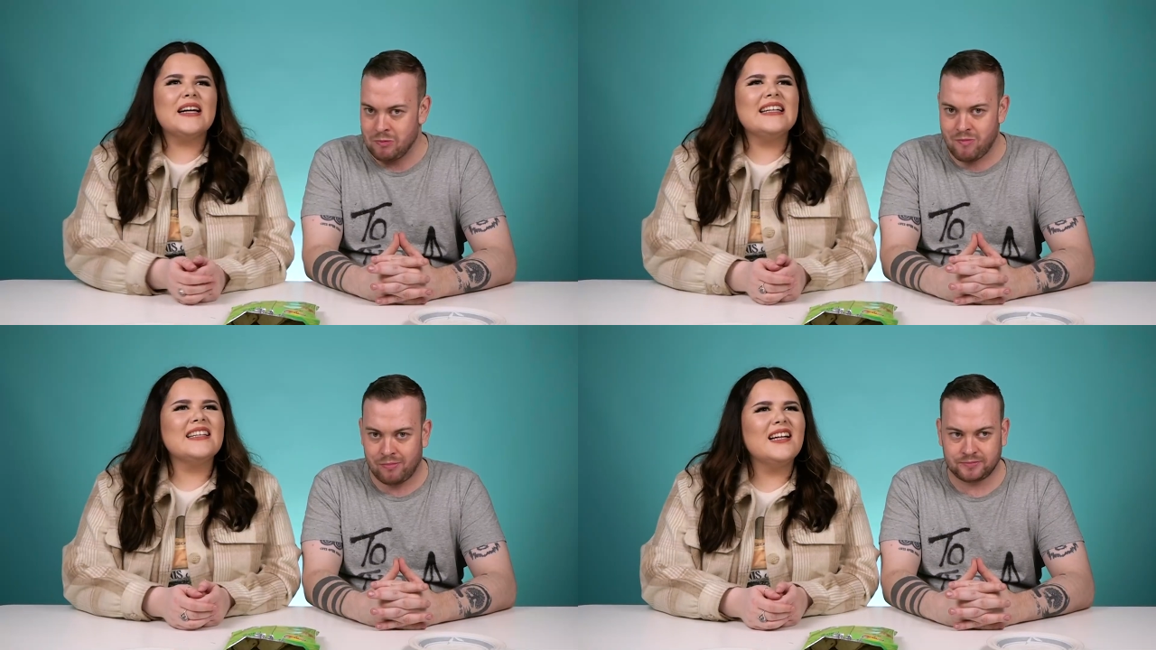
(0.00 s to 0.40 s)
Speaker 1: We're
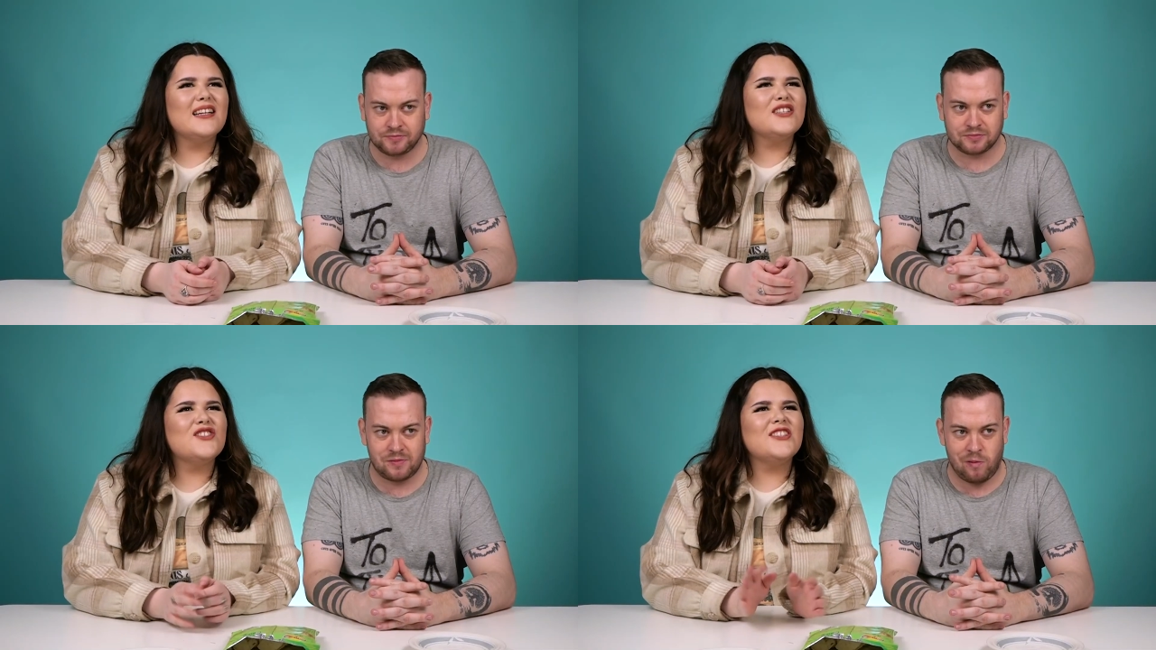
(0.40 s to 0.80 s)
getting a
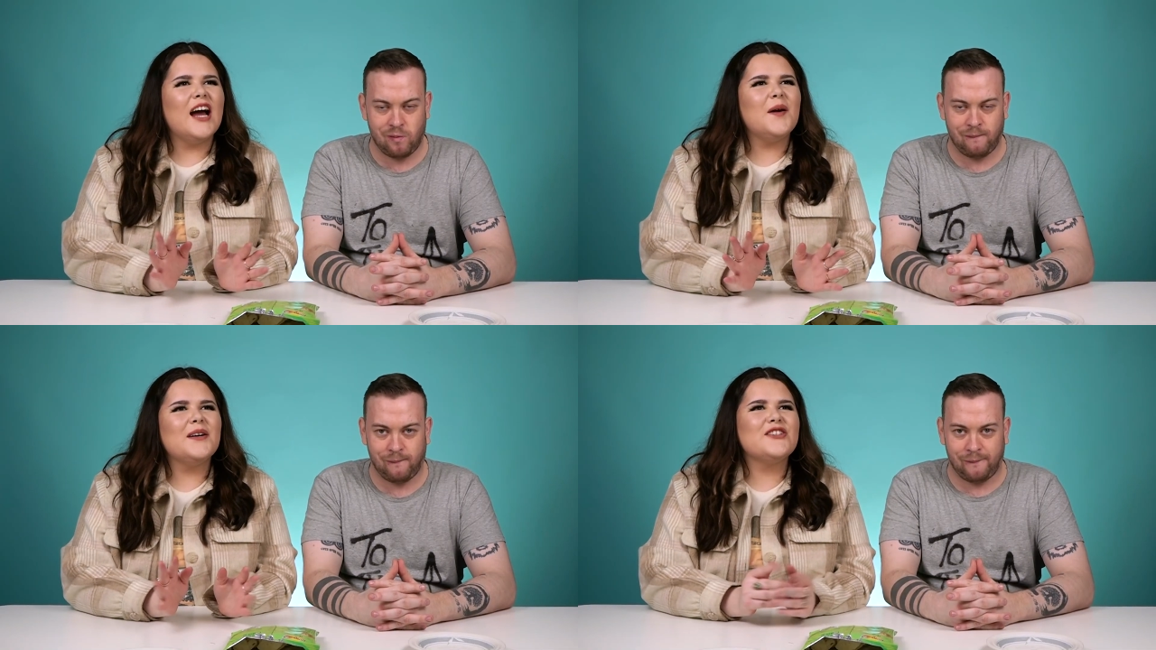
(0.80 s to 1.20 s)
lot of
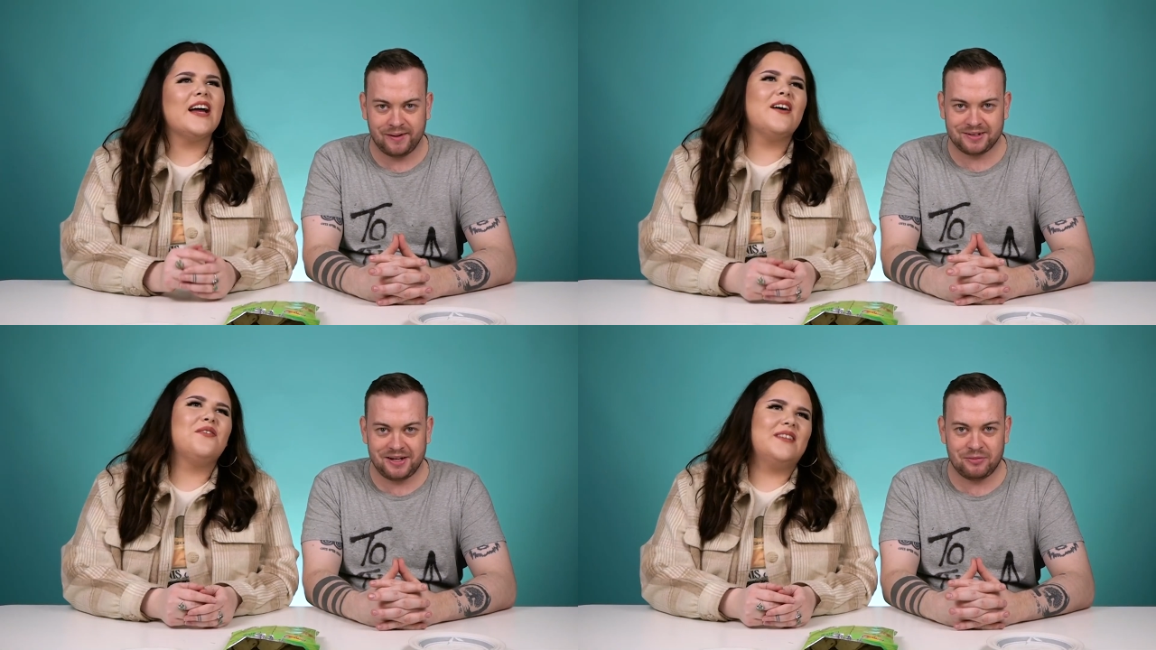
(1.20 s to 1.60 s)
shower
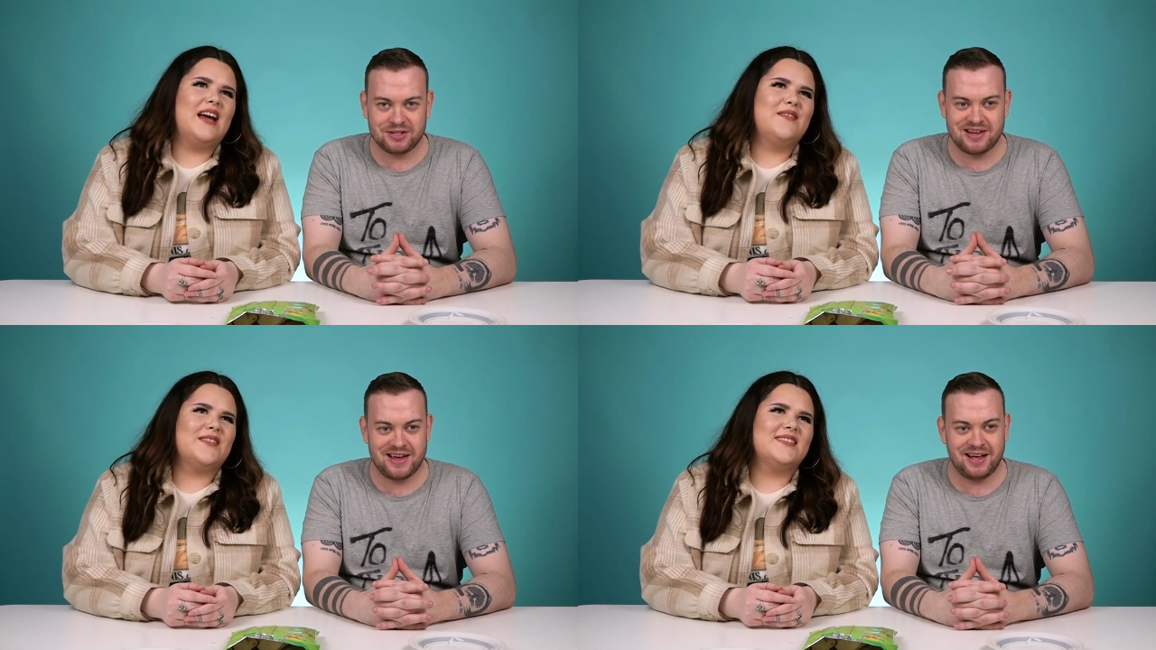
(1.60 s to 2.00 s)
gel
Speaker 2: flavors.
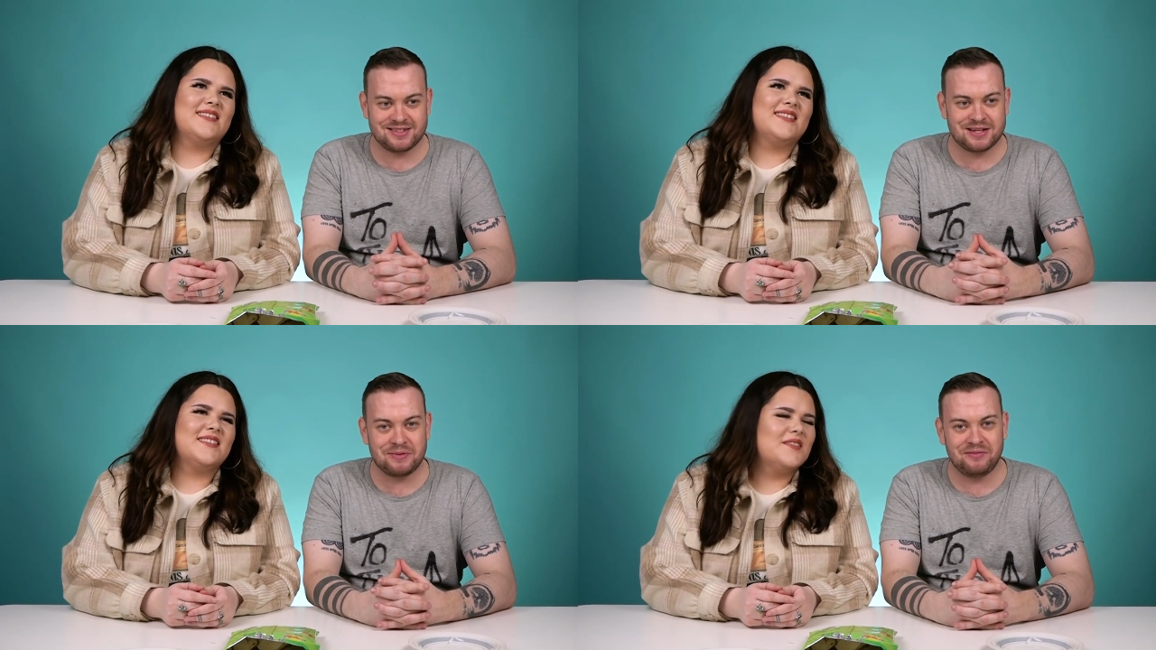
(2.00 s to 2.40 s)
Yeah, what the
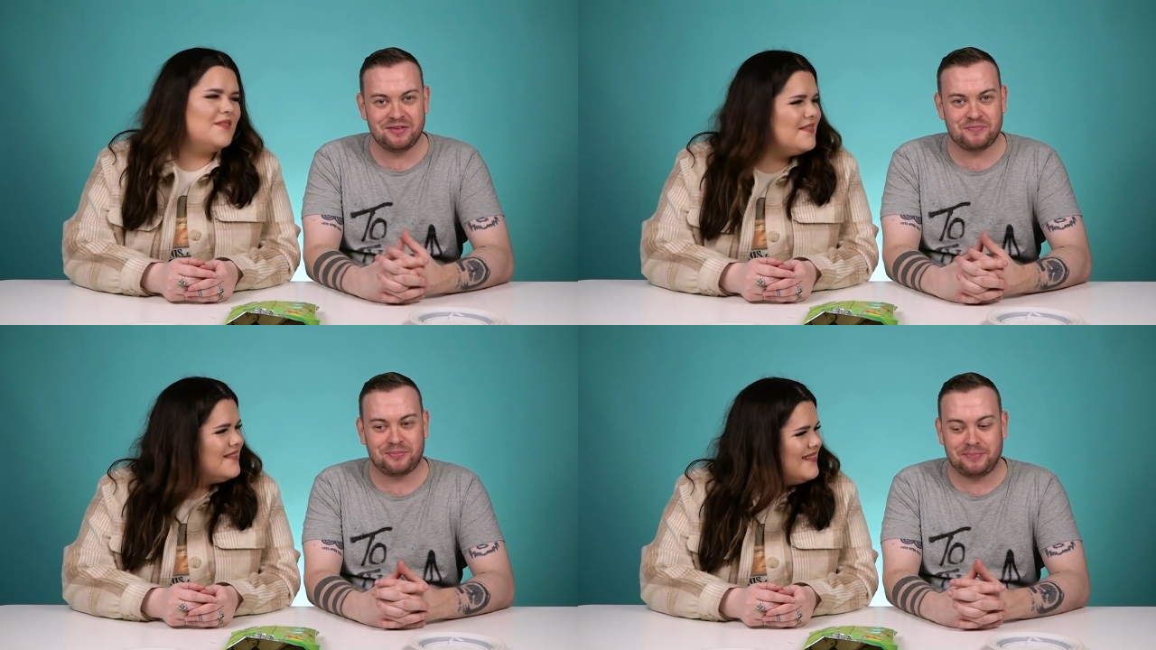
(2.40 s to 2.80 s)
hell? Stop giving
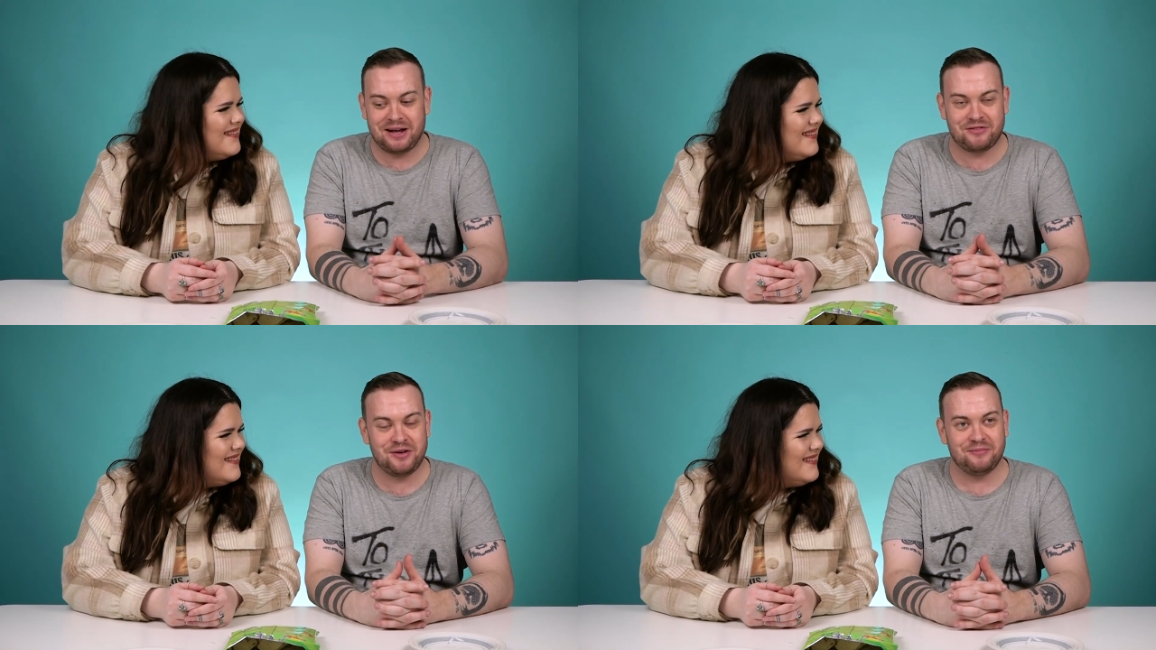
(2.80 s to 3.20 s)
us
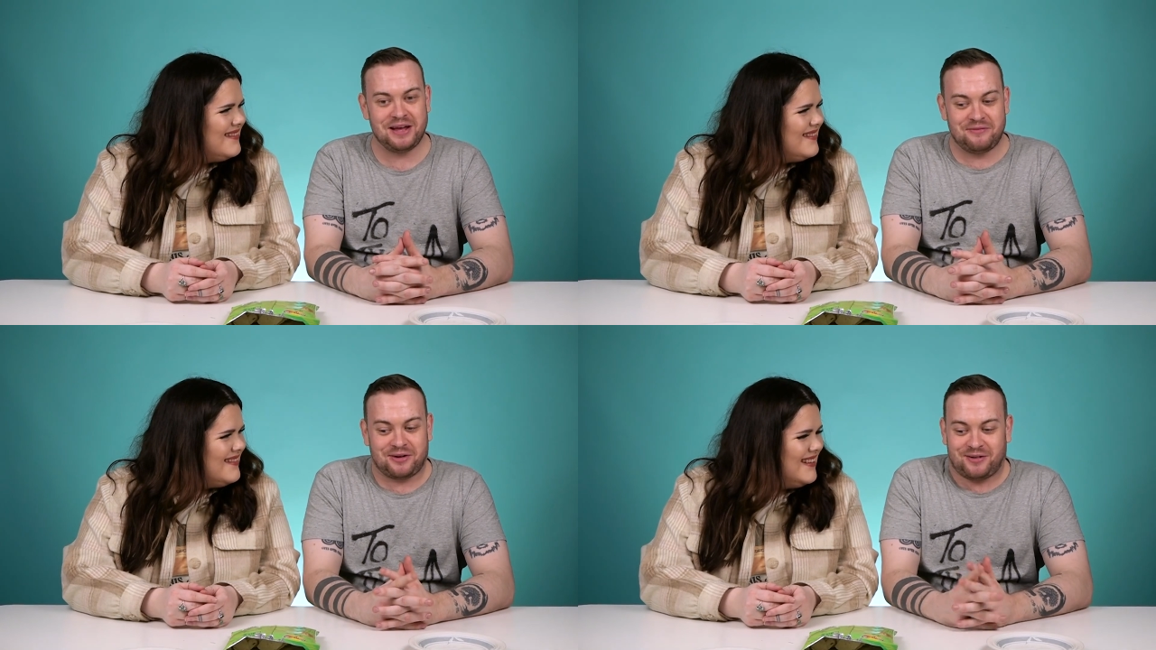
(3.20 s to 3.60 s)
bathroom
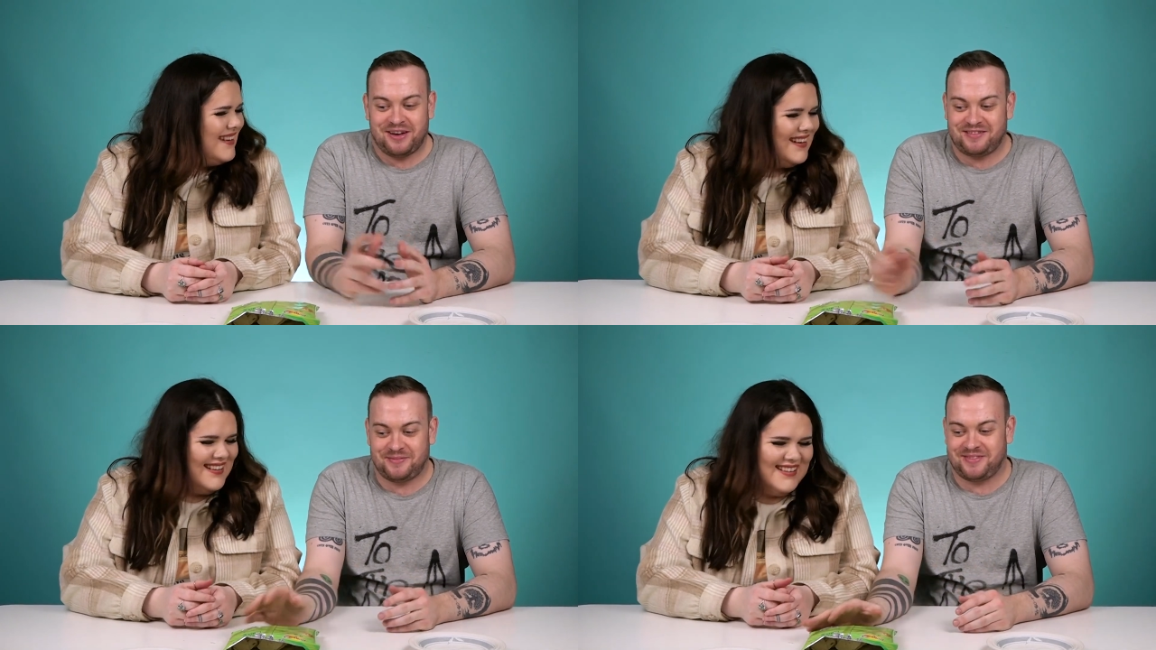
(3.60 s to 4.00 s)
flavored
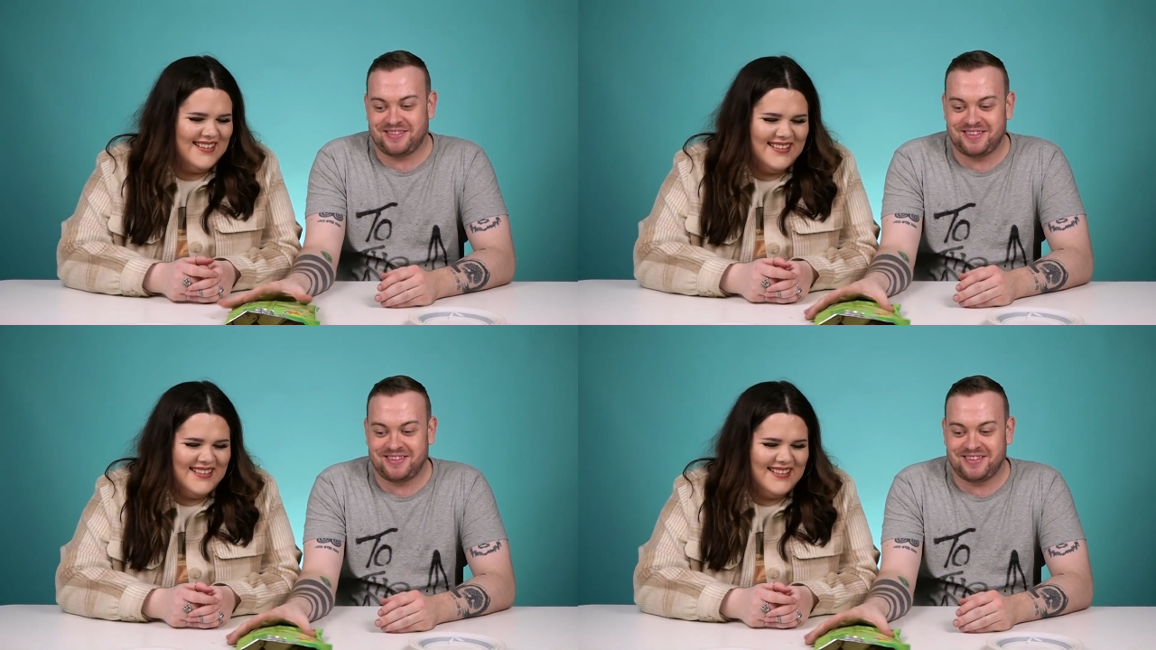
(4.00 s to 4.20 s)
crisps. Oh, I